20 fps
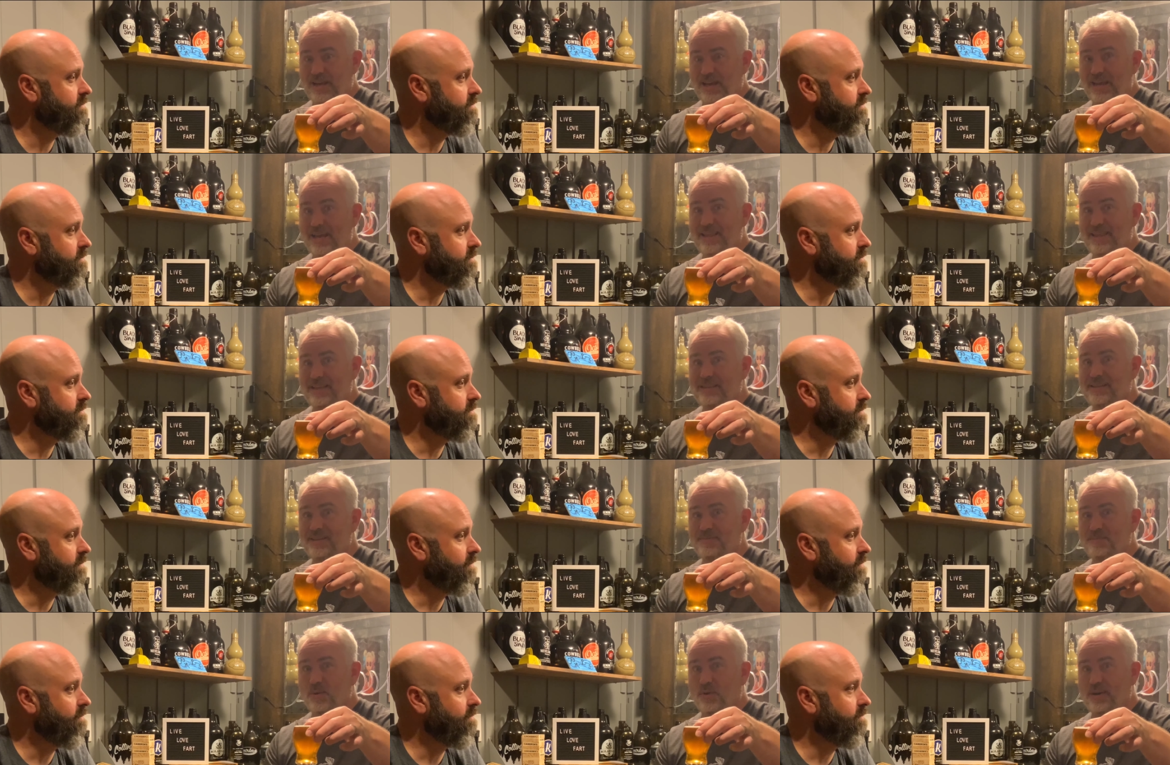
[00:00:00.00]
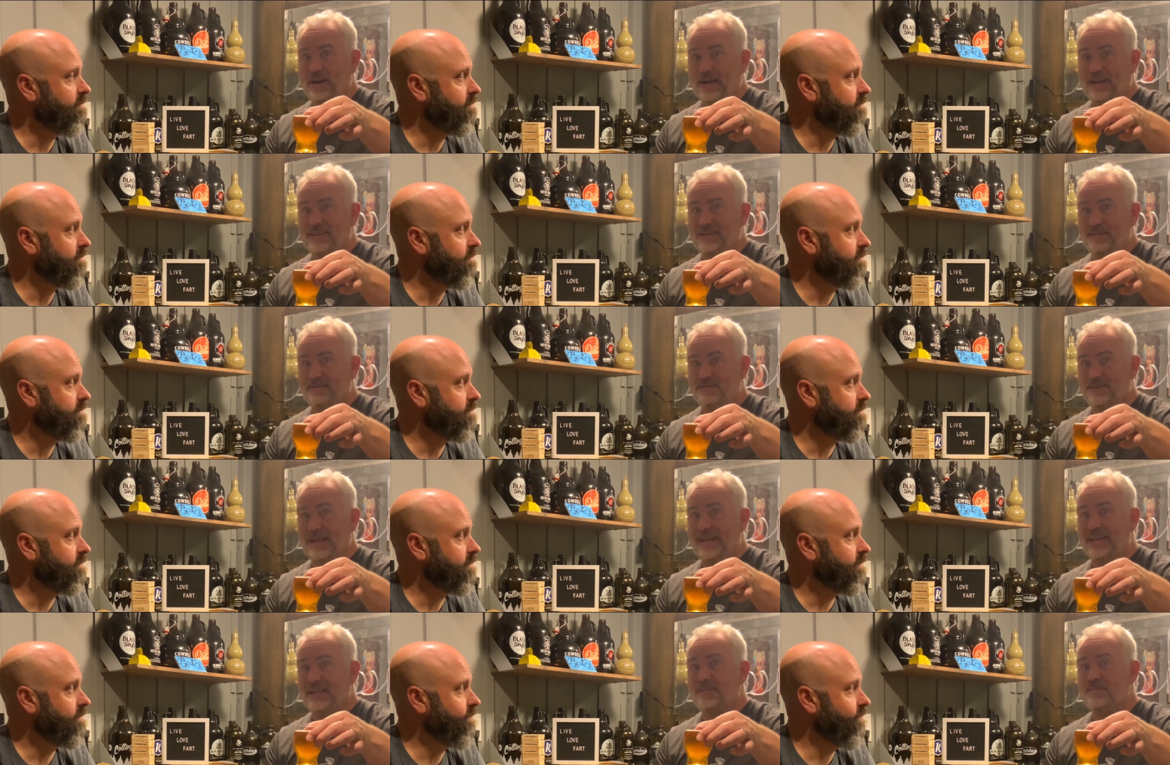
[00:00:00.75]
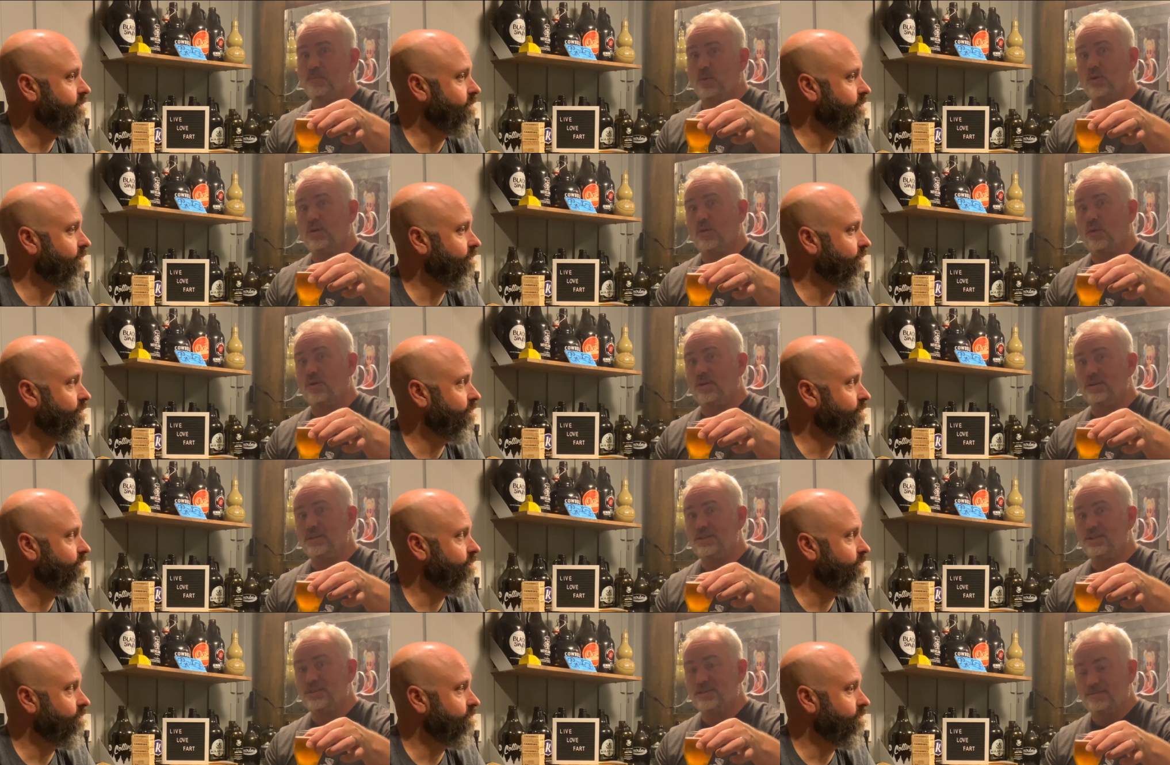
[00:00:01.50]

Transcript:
Speaker 1: And it's just more active, and it's more orange.